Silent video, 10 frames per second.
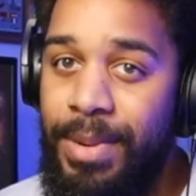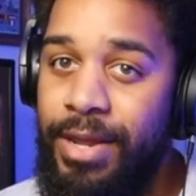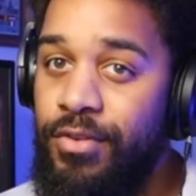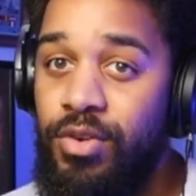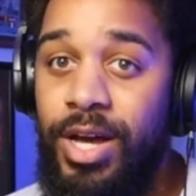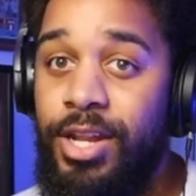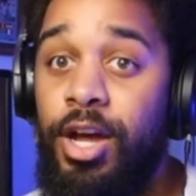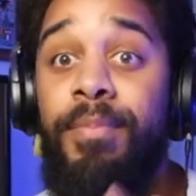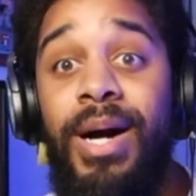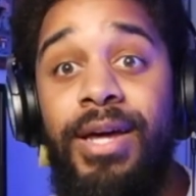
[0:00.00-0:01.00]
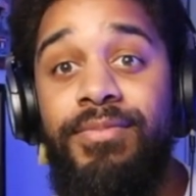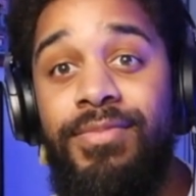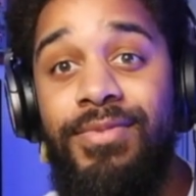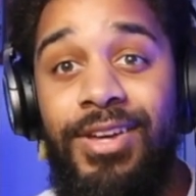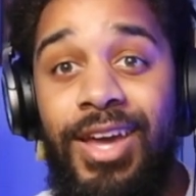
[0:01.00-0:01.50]
I'm not even gonna lie to y'all, but
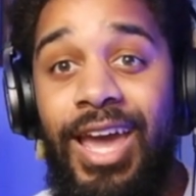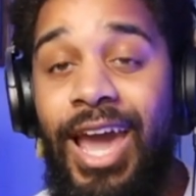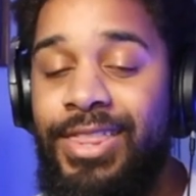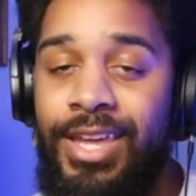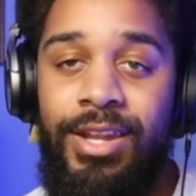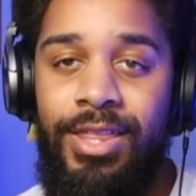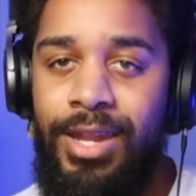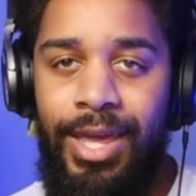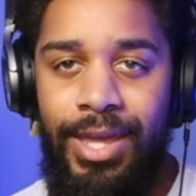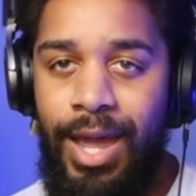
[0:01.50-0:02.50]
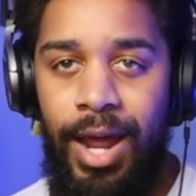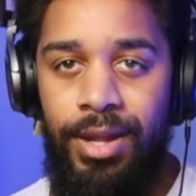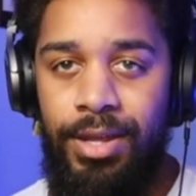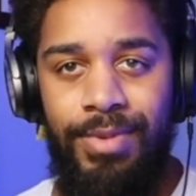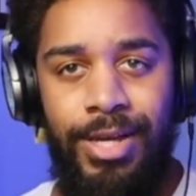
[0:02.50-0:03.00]
at the end of the day, he got
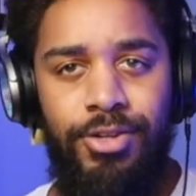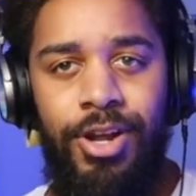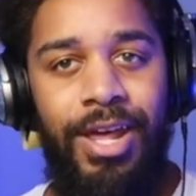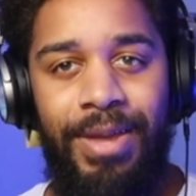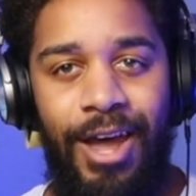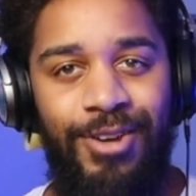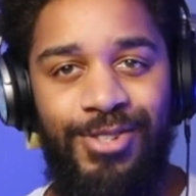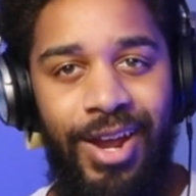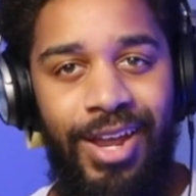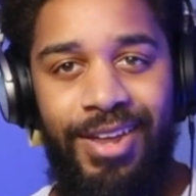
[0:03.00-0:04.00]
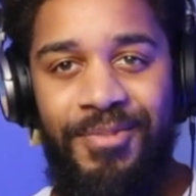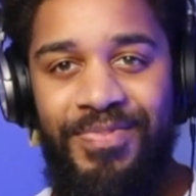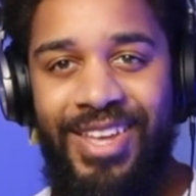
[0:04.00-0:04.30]
it. That's all that counts, right?